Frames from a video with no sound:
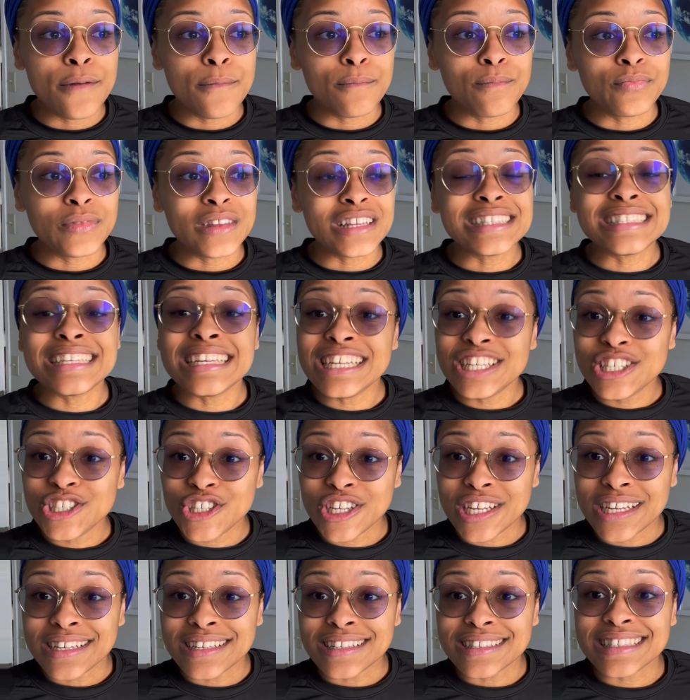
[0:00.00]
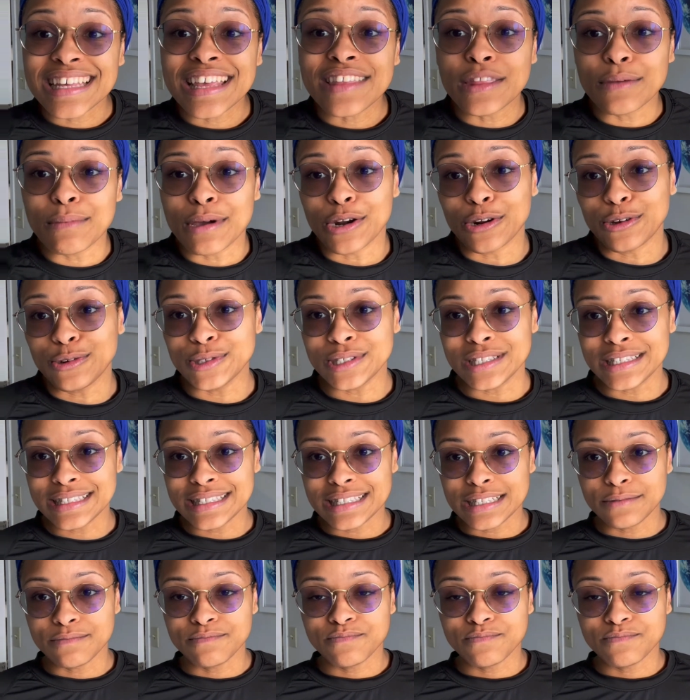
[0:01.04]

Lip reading: teachings in the medical system.